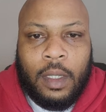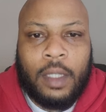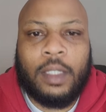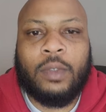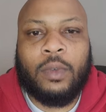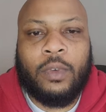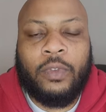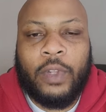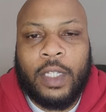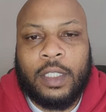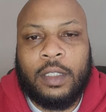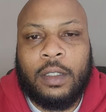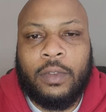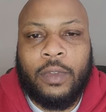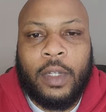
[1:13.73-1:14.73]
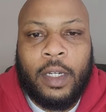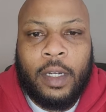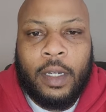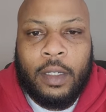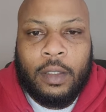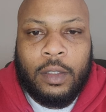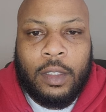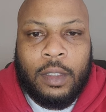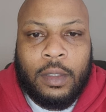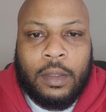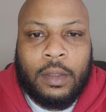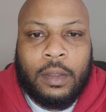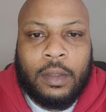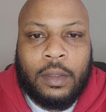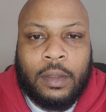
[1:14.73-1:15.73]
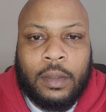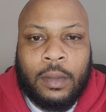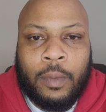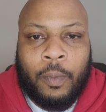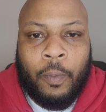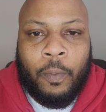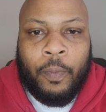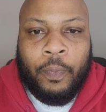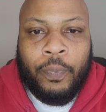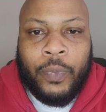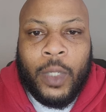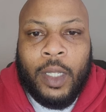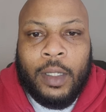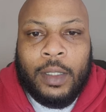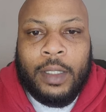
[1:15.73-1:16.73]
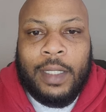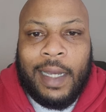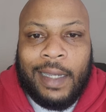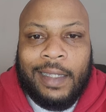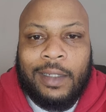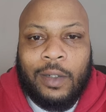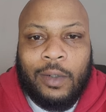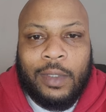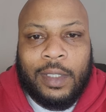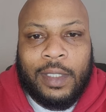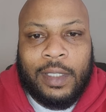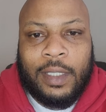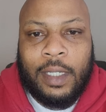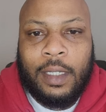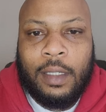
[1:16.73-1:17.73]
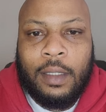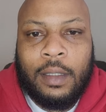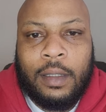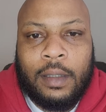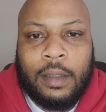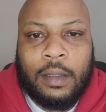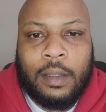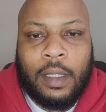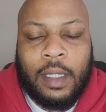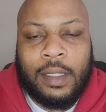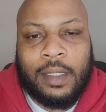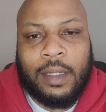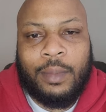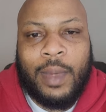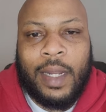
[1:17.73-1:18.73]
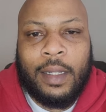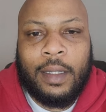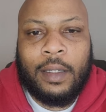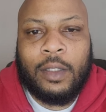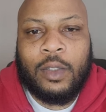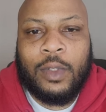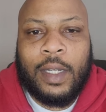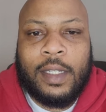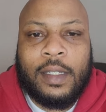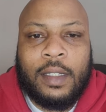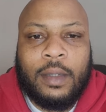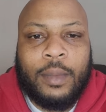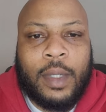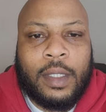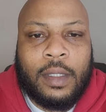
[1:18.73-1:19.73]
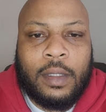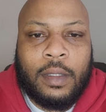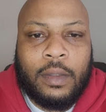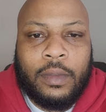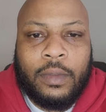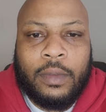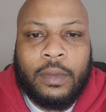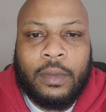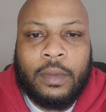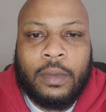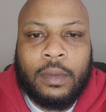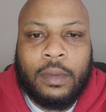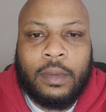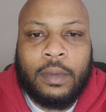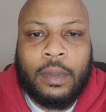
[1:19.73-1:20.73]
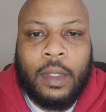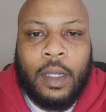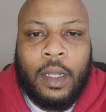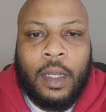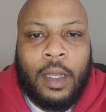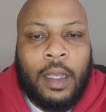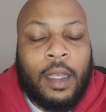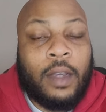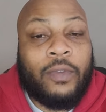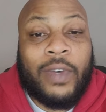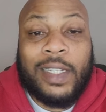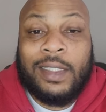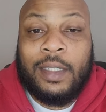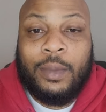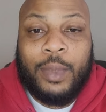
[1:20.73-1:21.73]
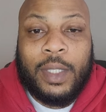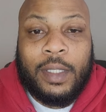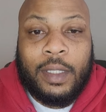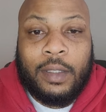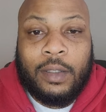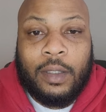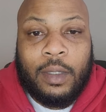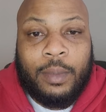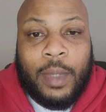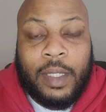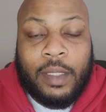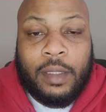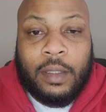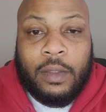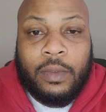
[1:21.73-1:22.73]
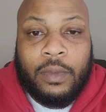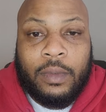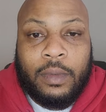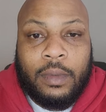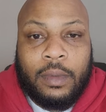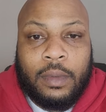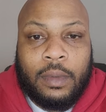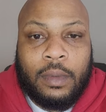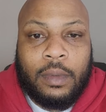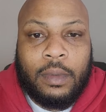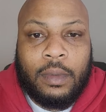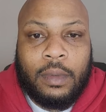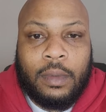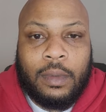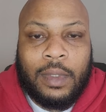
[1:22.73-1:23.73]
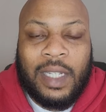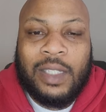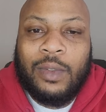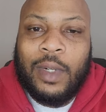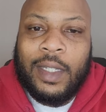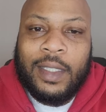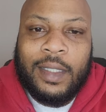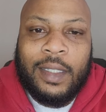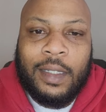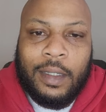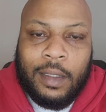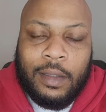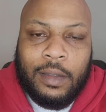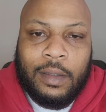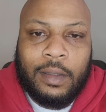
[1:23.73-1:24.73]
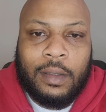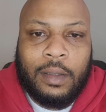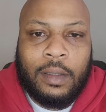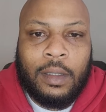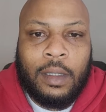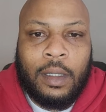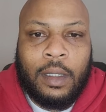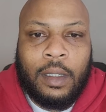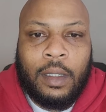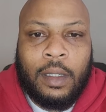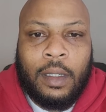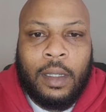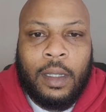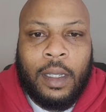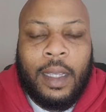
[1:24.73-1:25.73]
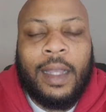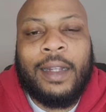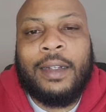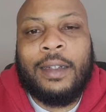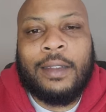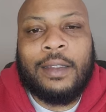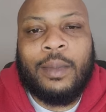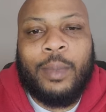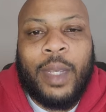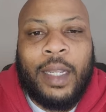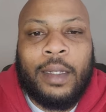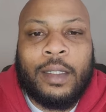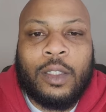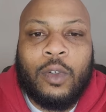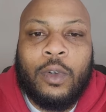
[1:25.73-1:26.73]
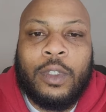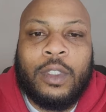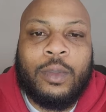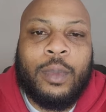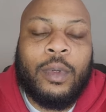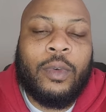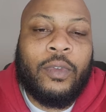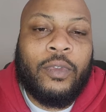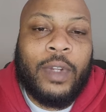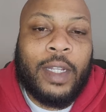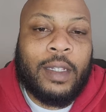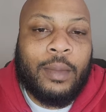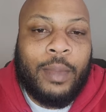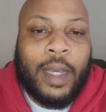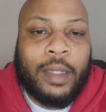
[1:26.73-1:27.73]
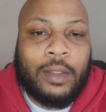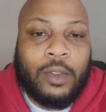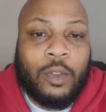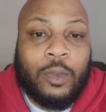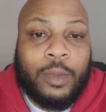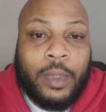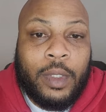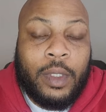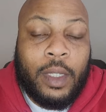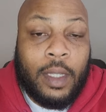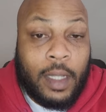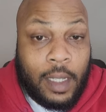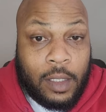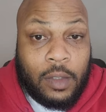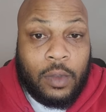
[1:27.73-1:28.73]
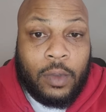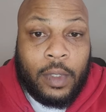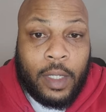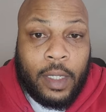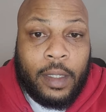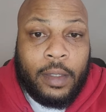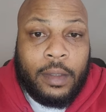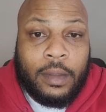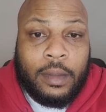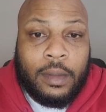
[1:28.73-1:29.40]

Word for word: It's a reflection of their energy. See, I can only see in somebody else what I see in myself. If I see potential in myself, that's what I see in others. It doesn't mean it's going to be reflected back to me, and that's okay.